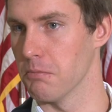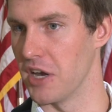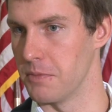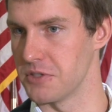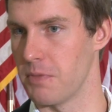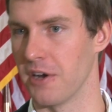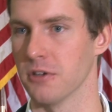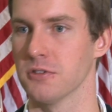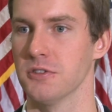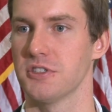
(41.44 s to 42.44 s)
My name is Ben
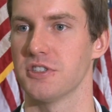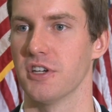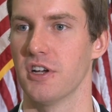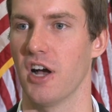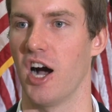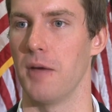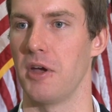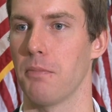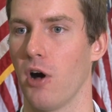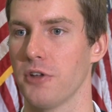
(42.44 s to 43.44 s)
Unkles. I'm
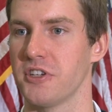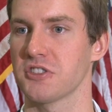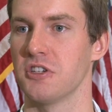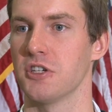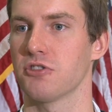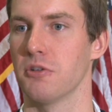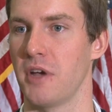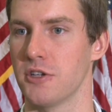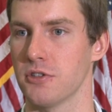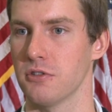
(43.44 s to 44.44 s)
a politics and history
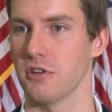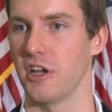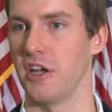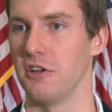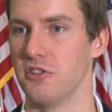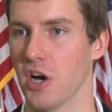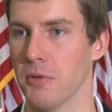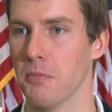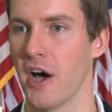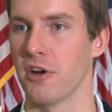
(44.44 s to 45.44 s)
major, a
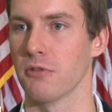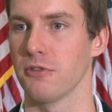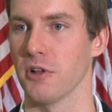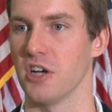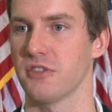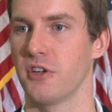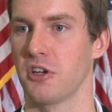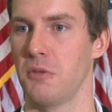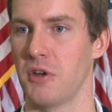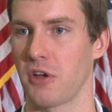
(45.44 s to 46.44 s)
double minor in philosophy
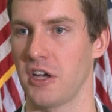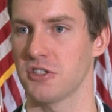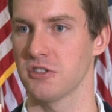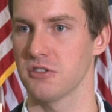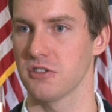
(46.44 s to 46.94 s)
and communications.